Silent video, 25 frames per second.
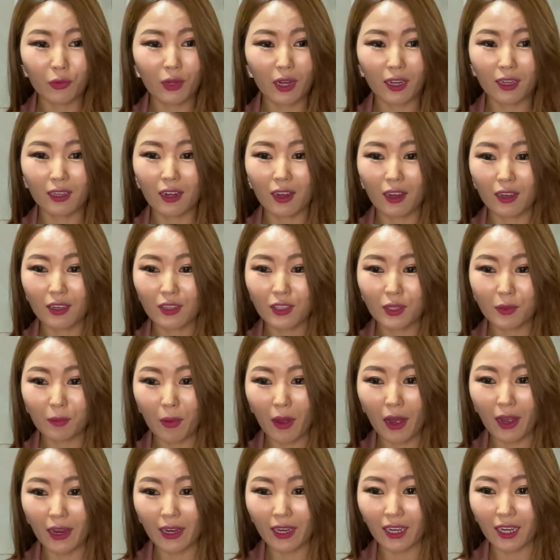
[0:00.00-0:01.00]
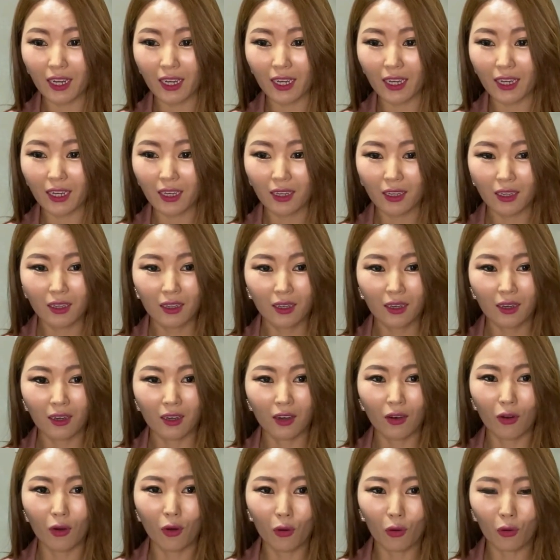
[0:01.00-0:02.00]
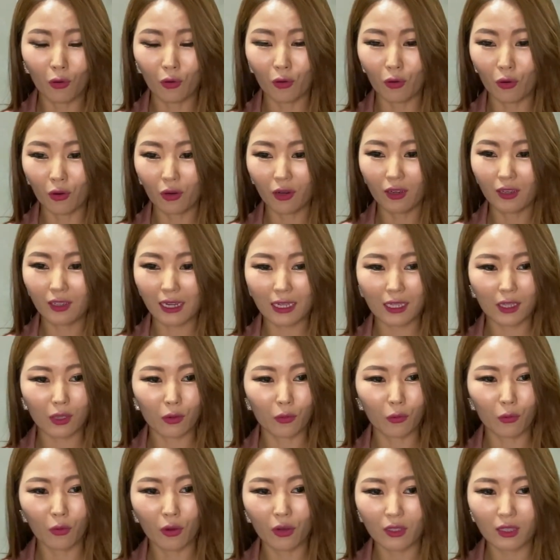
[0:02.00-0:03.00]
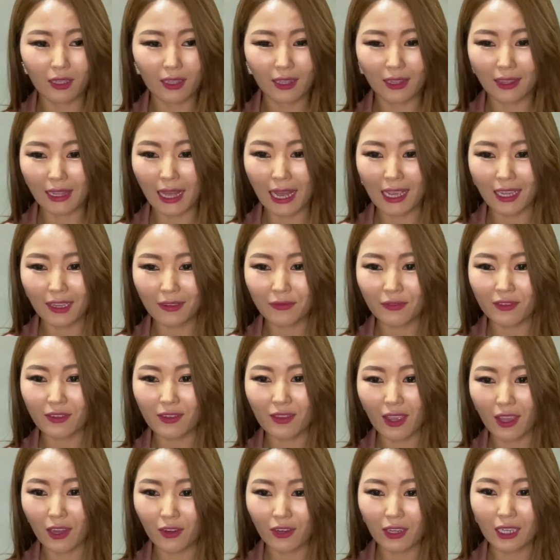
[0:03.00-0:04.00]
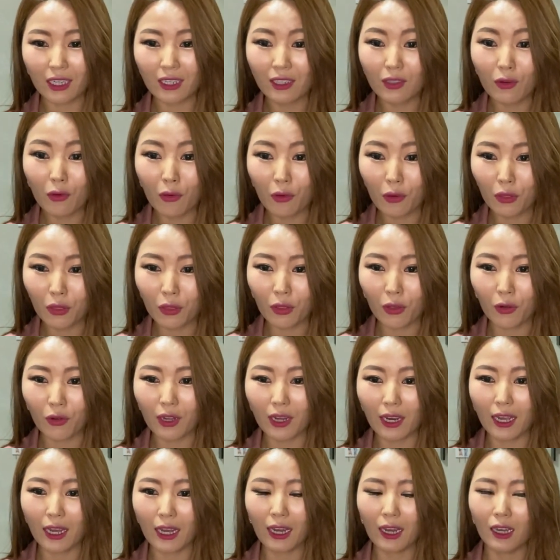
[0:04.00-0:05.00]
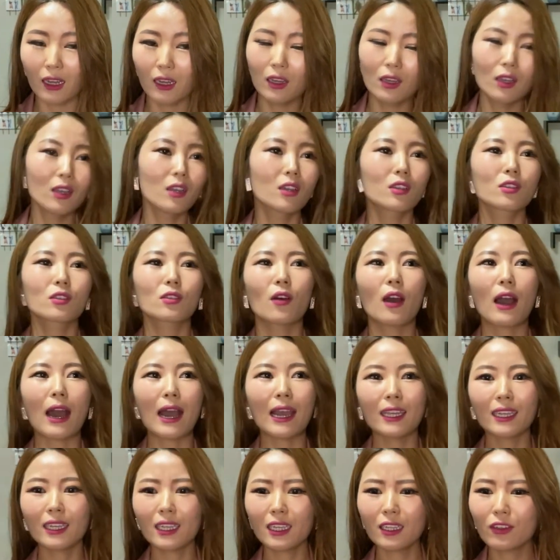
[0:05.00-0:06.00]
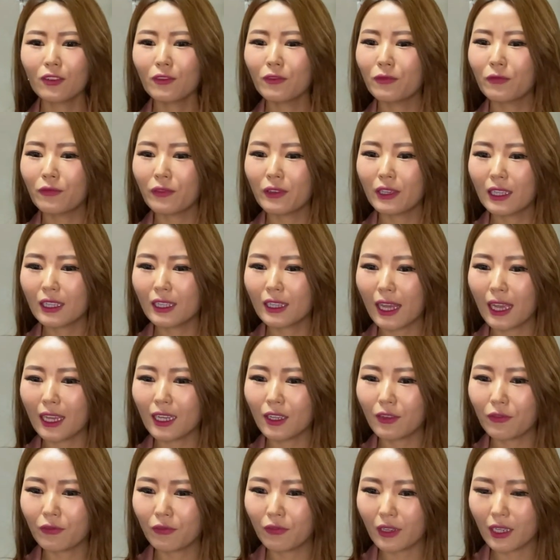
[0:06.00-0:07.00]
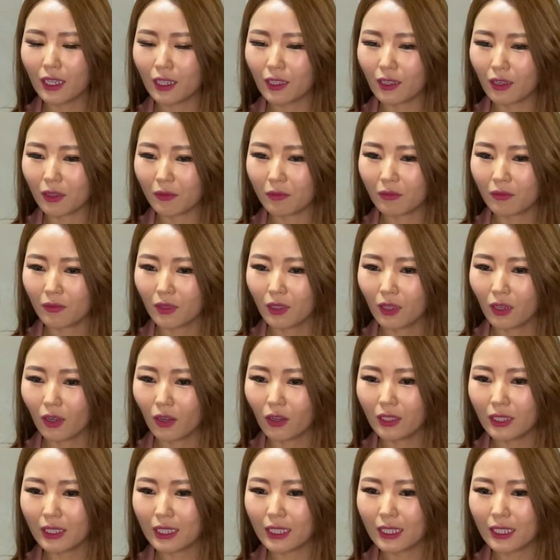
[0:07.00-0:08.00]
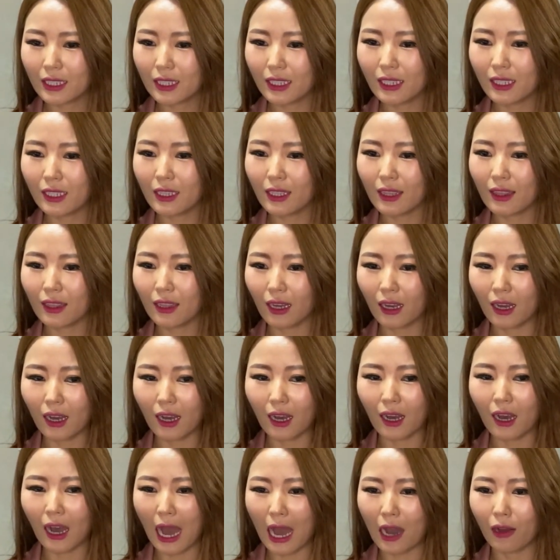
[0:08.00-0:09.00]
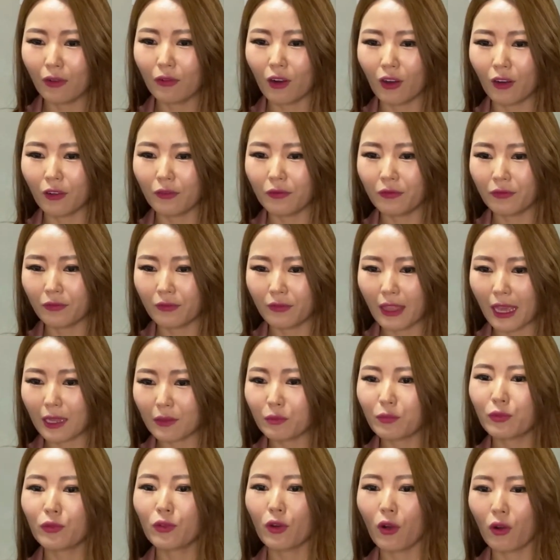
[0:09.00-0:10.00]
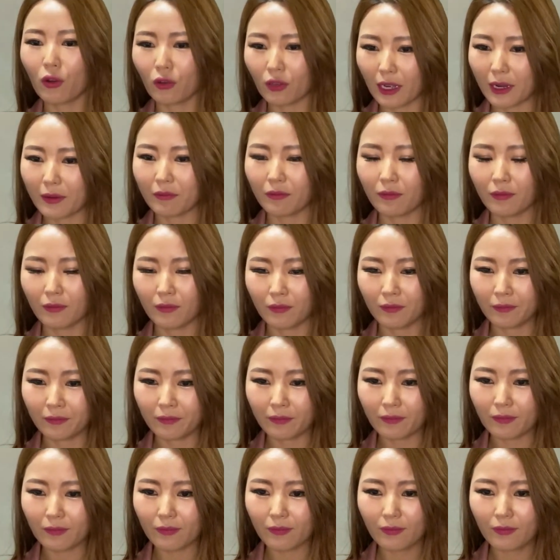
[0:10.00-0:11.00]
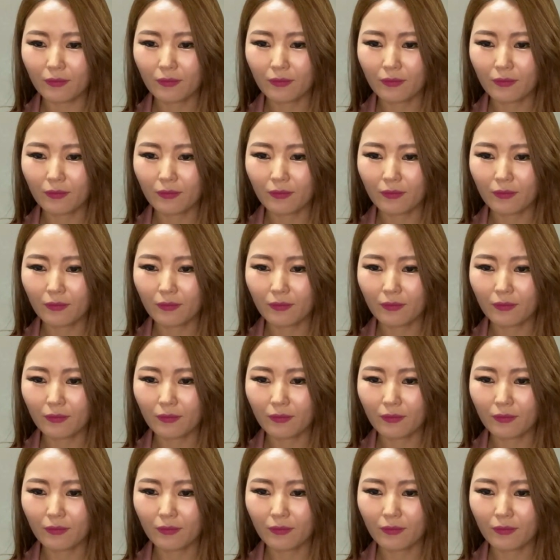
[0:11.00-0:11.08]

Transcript: we are not spy or, or mm-hmm. like what the lives there in North Korea. So I mm-hmm. didn't feel any freedom until mm-hmm. uh, out of that program. Yeah.